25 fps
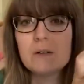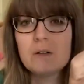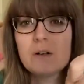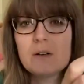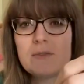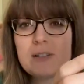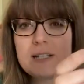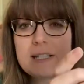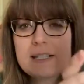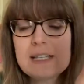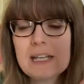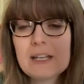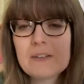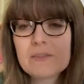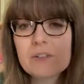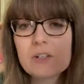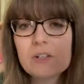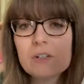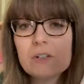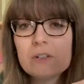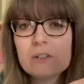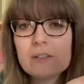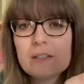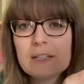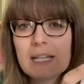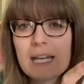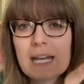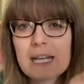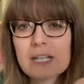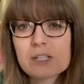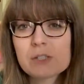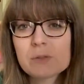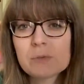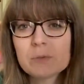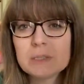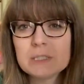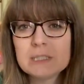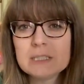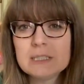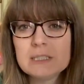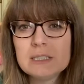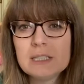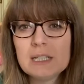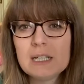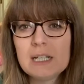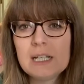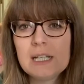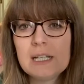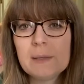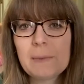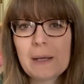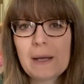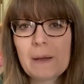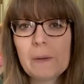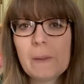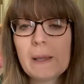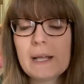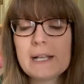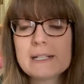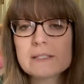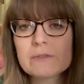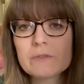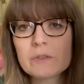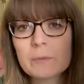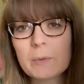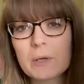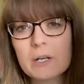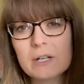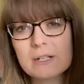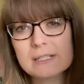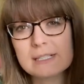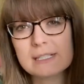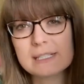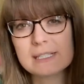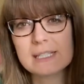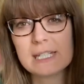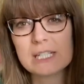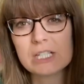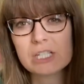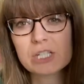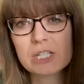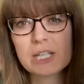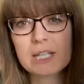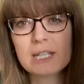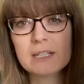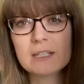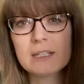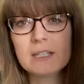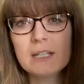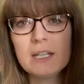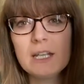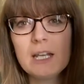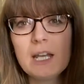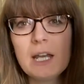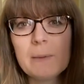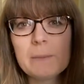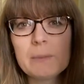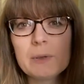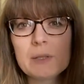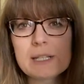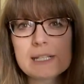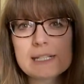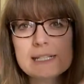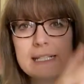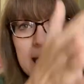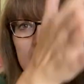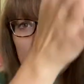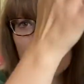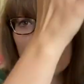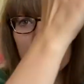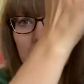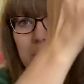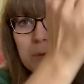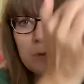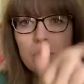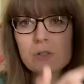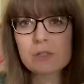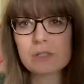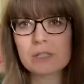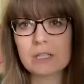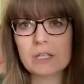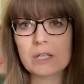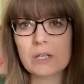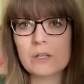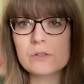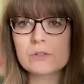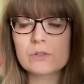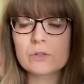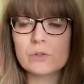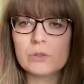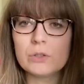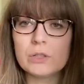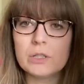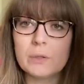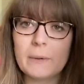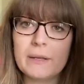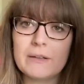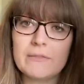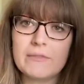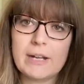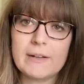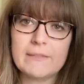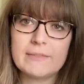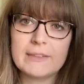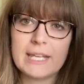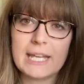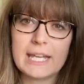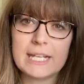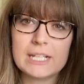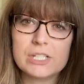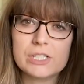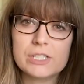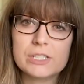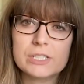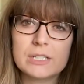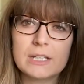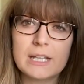obviously I've got all the actual outlines of the boxes stitched in, but there's like a border that goes all the way around the edge.